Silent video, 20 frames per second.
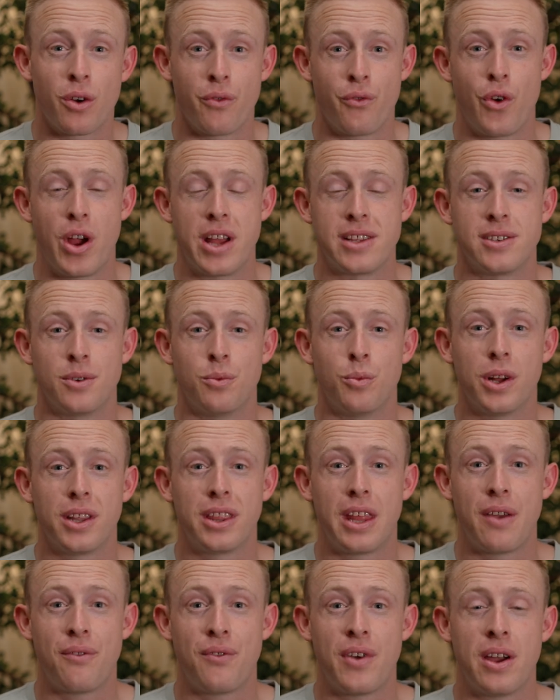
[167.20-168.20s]
of rats, and what
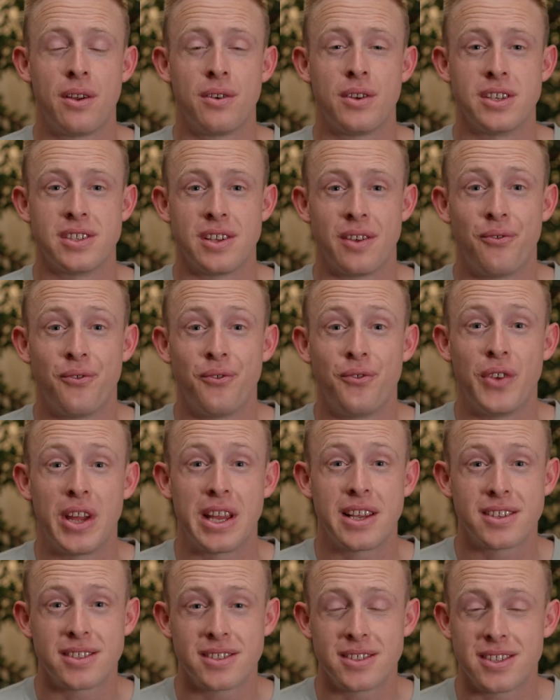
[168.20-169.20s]
they found is it
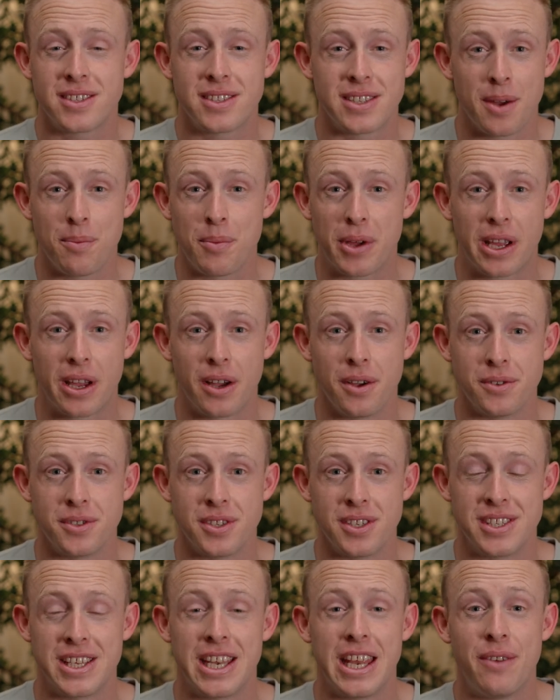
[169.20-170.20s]
fixed stomach
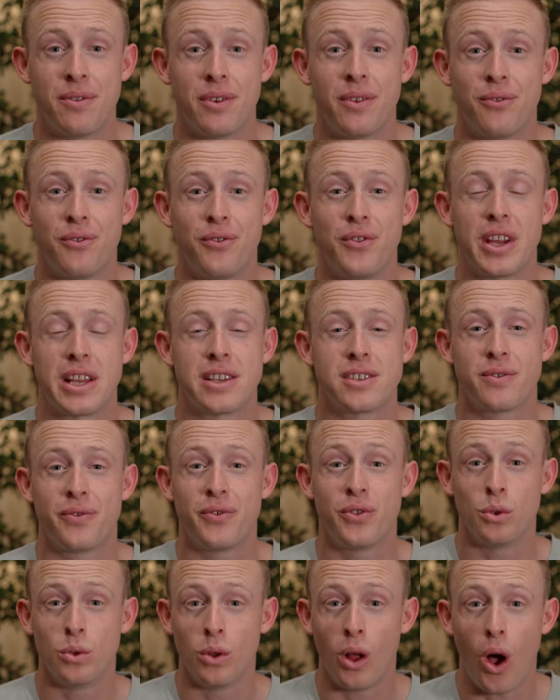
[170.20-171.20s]
ulcers, it even fixed
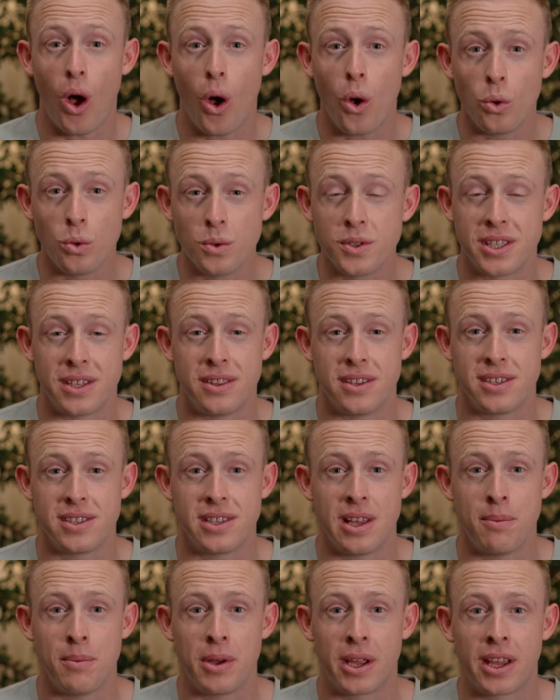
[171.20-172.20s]
full holes in the
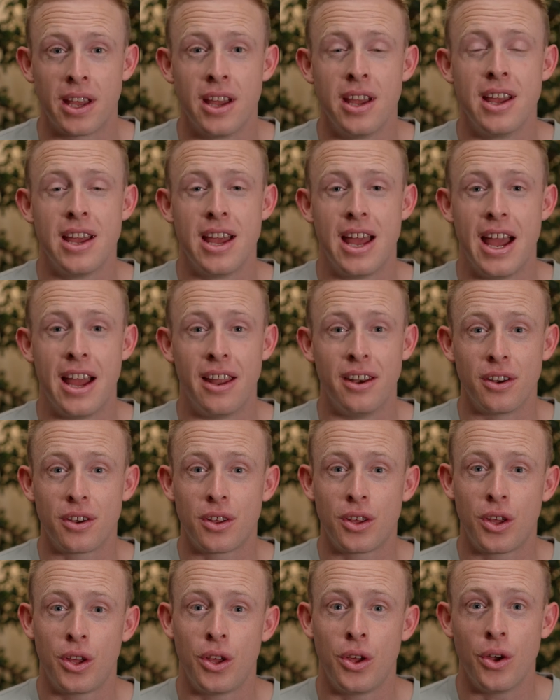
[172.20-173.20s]
stomach, and
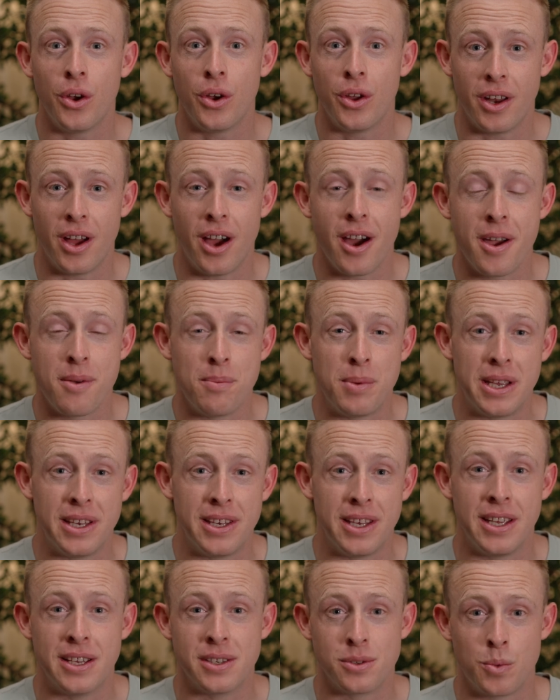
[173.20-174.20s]
it cured
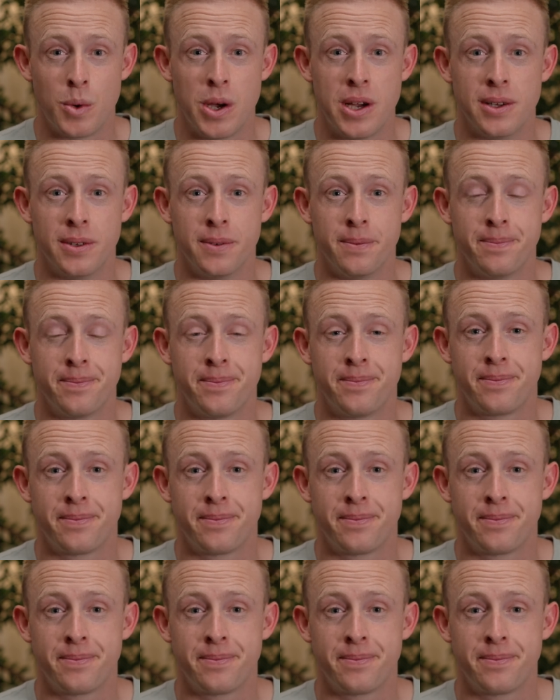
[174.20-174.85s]
IBD as well.